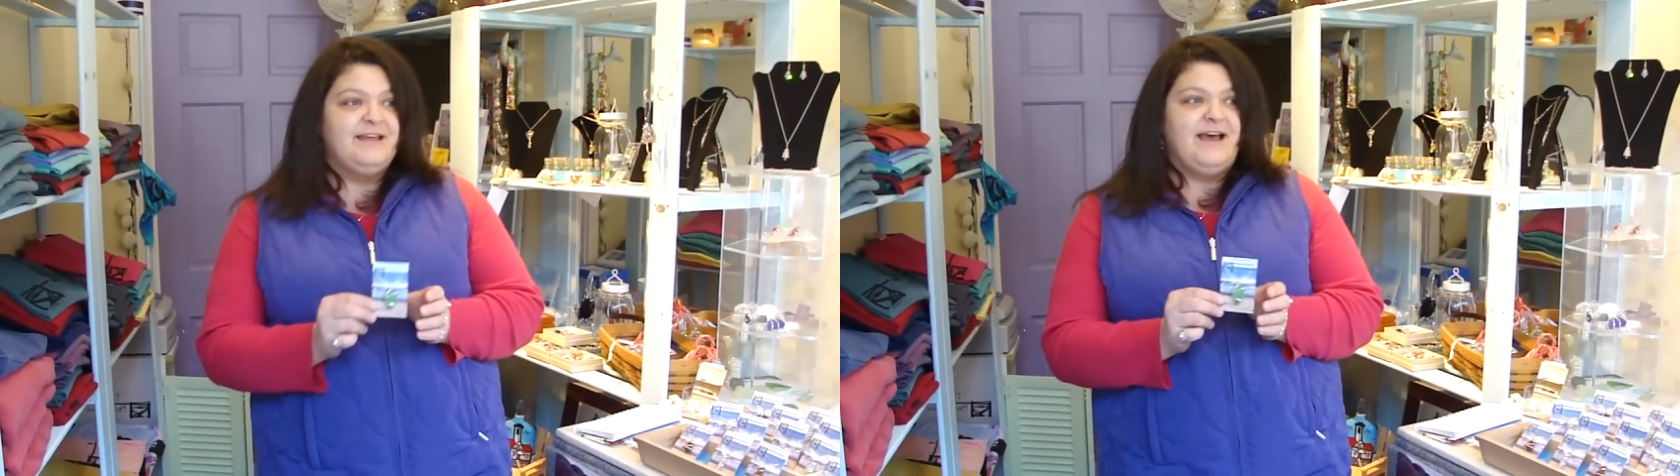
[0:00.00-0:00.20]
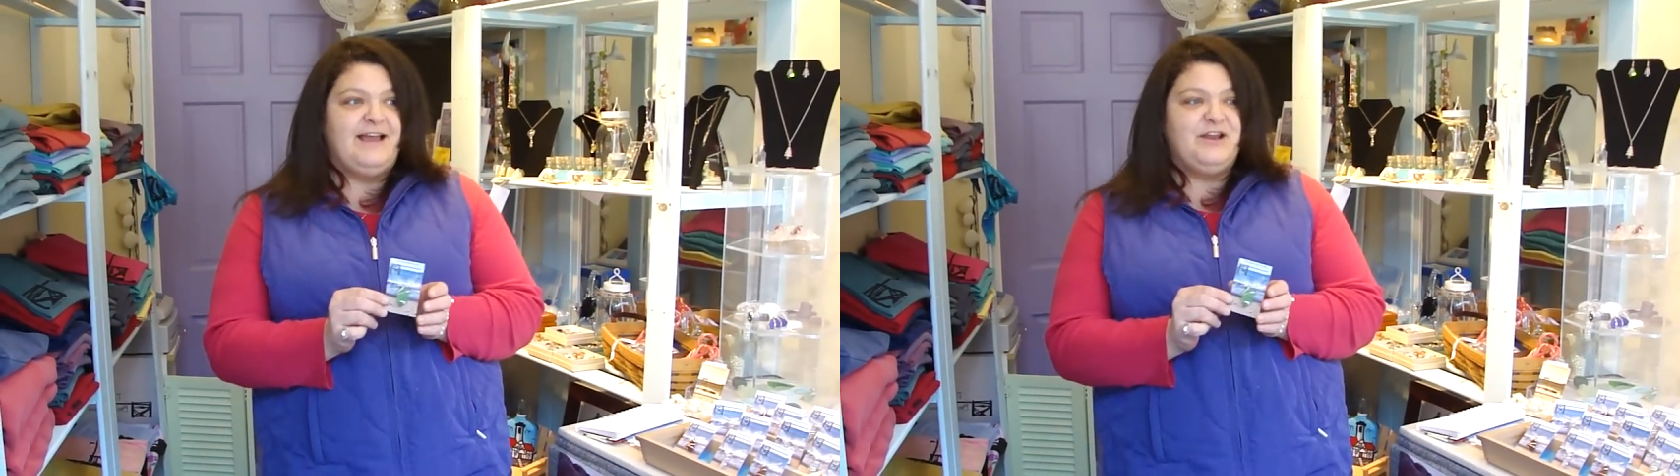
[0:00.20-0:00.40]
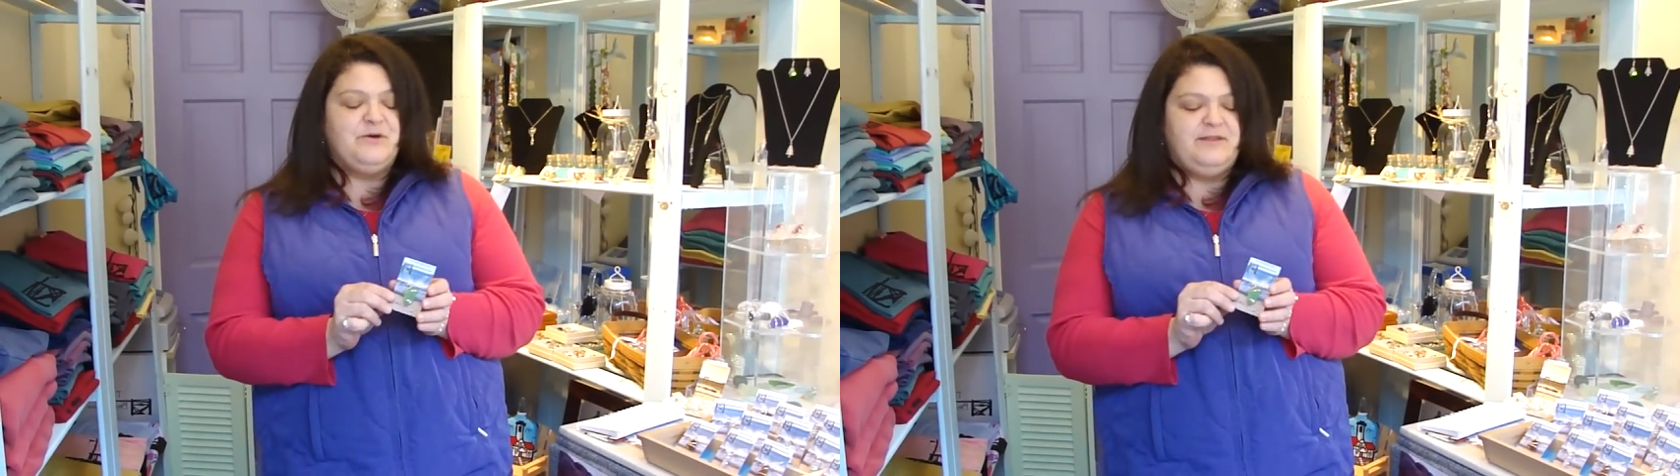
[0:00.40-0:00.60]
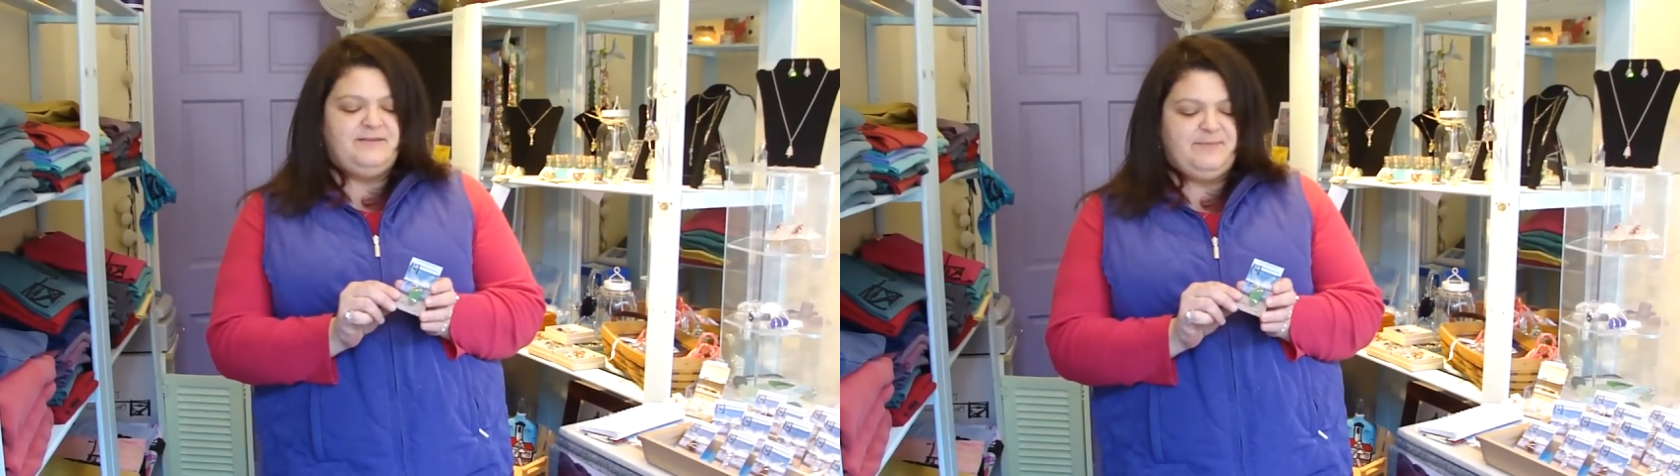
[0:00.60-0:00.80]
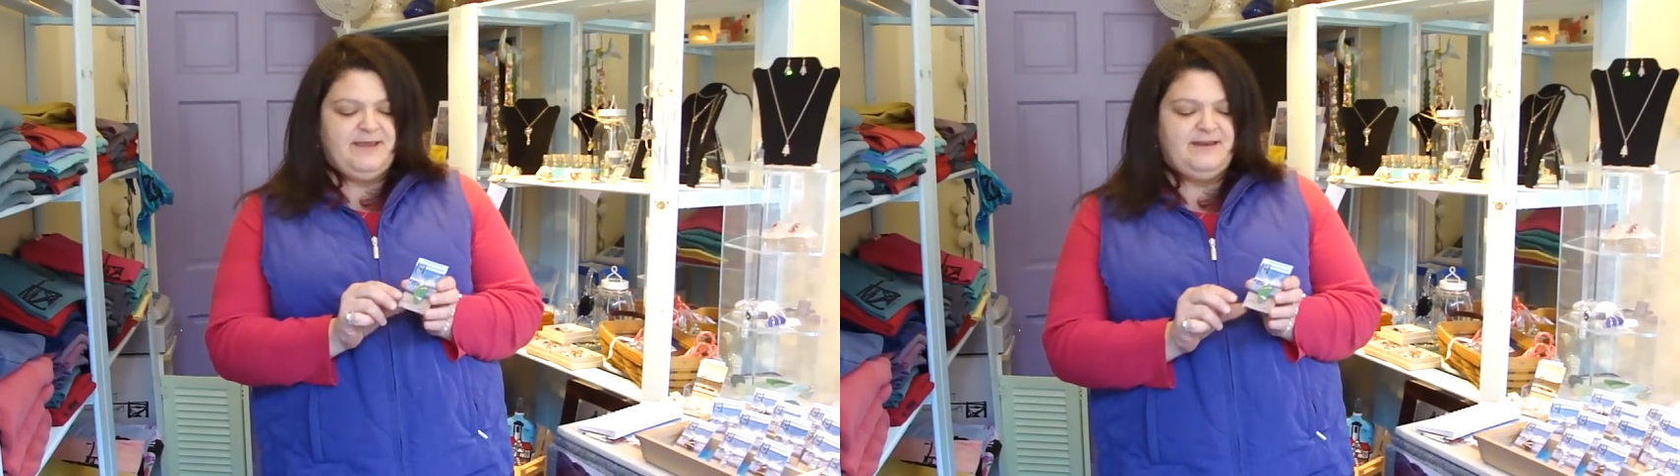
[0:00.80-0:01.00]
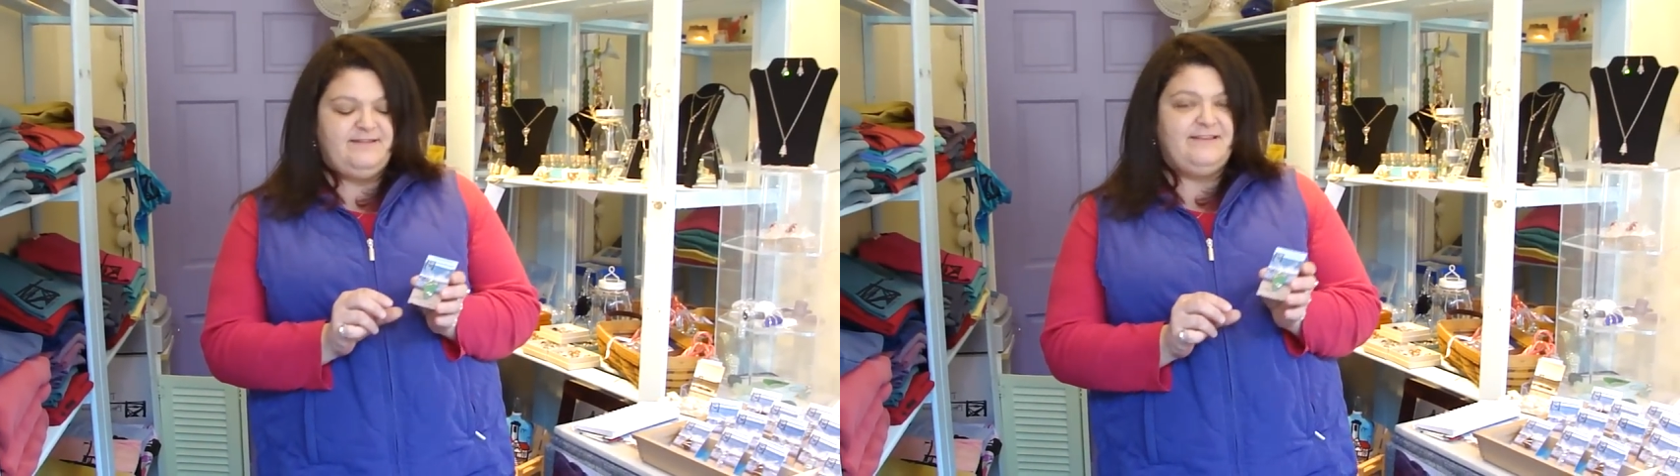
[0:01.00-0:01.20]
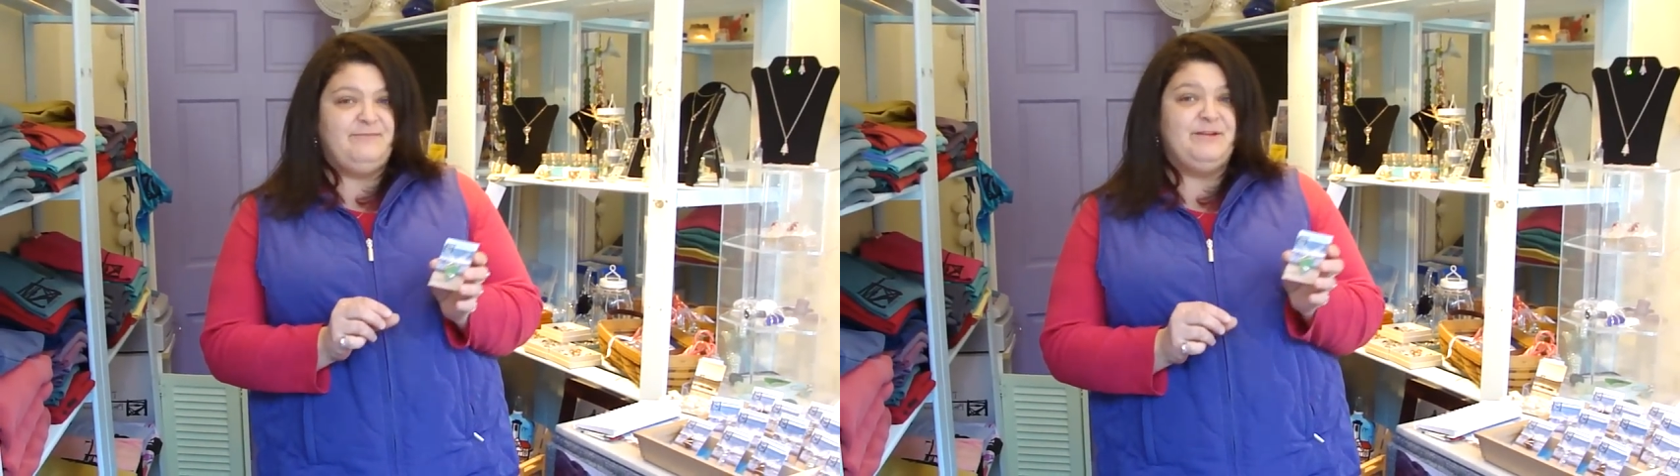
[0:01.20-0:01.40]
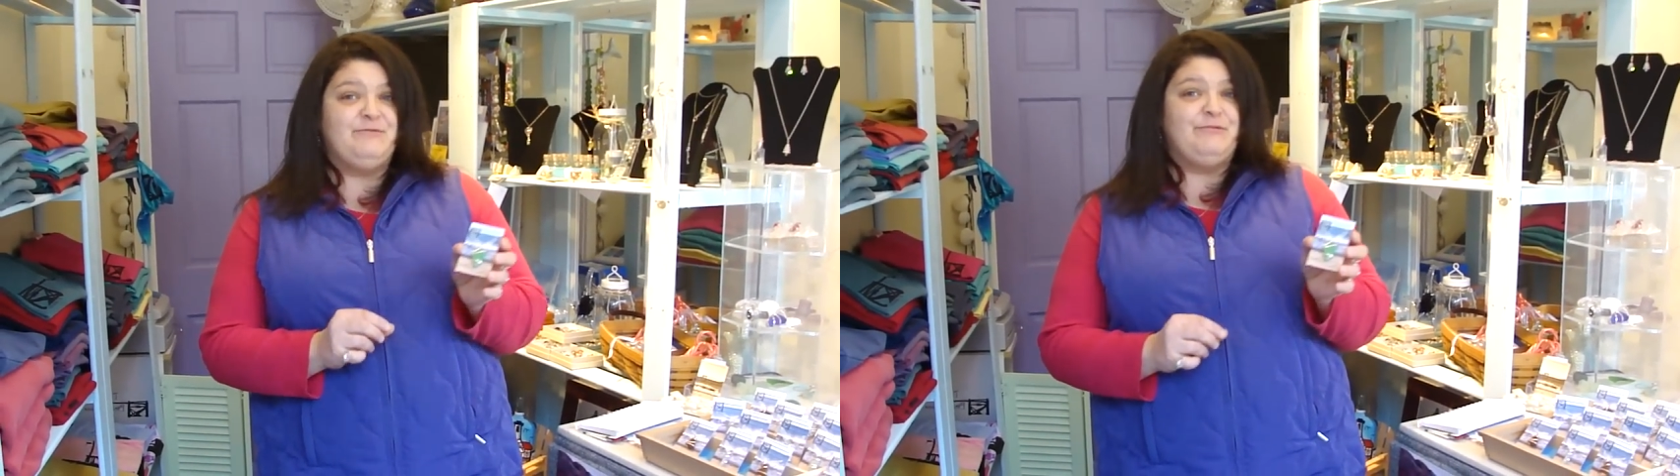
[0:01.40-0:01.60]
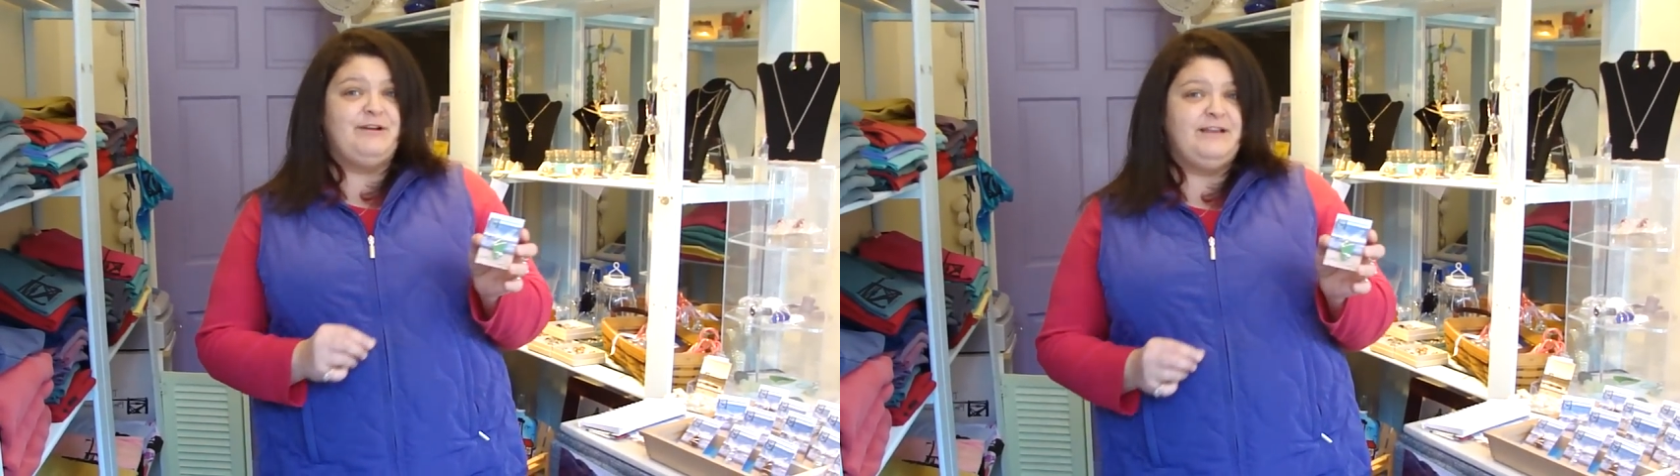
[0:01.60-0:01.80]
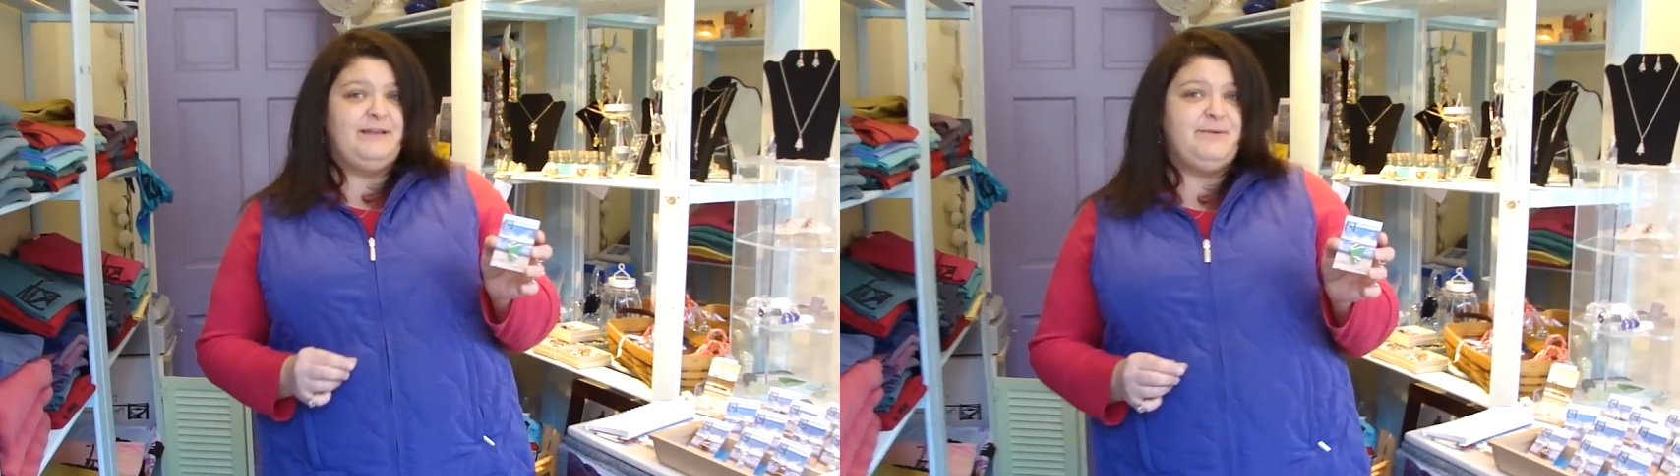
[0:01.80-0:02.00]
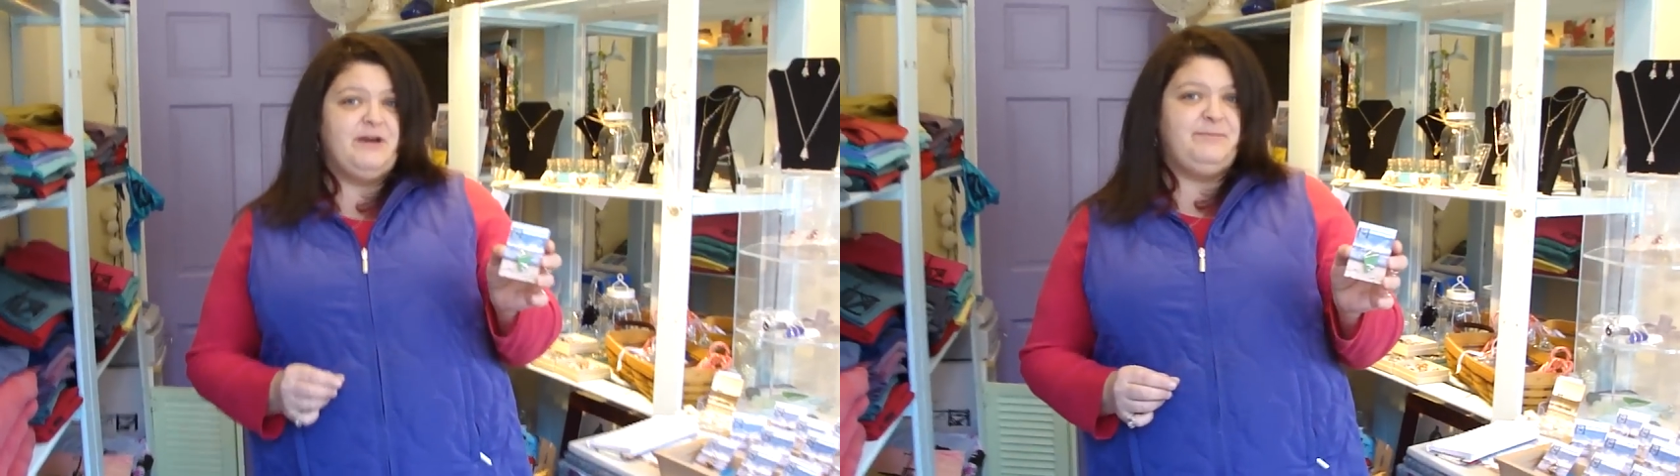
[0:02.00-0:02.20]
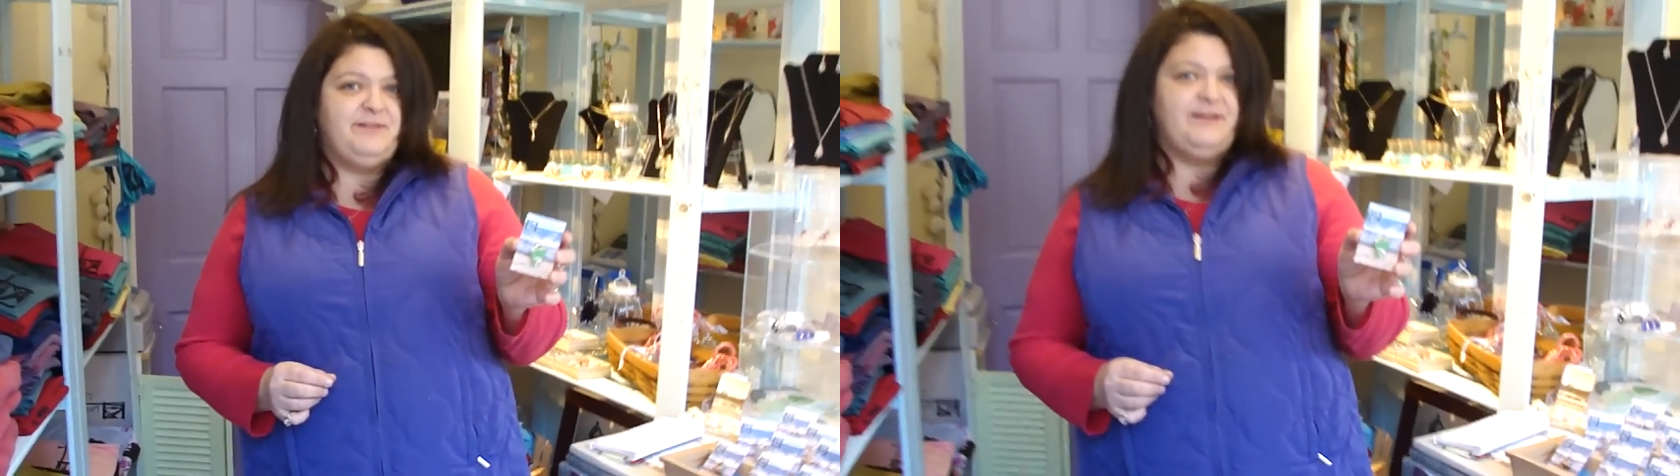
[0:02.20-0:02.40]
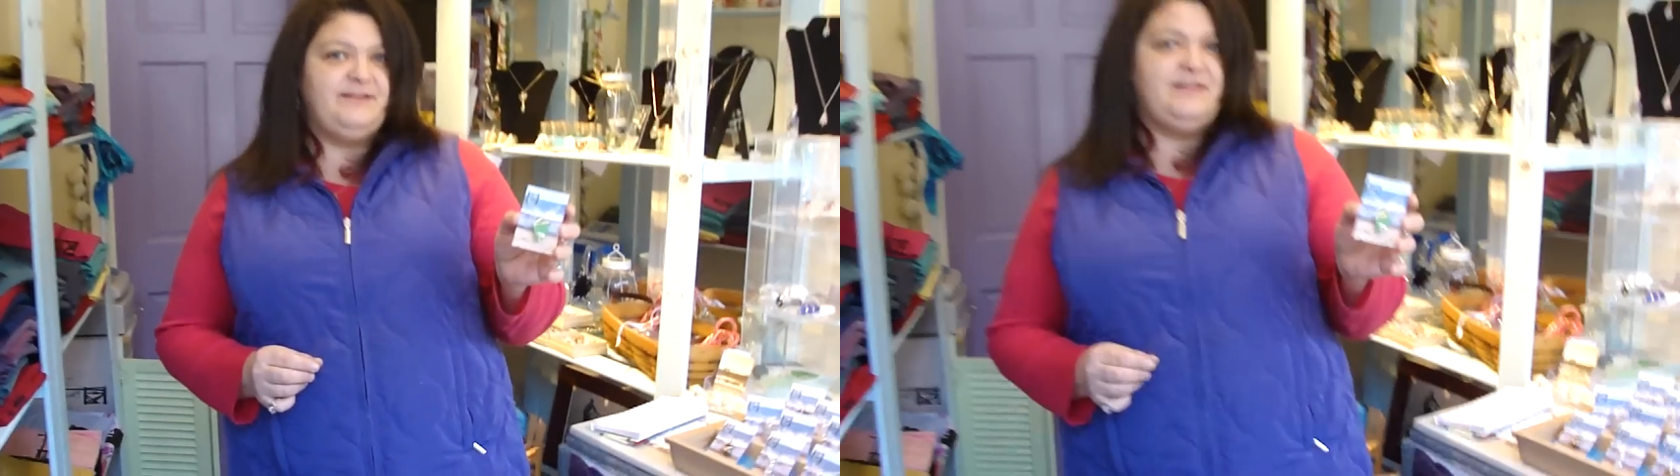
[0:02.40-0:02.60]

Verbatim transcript: I know these pendants have been really popular.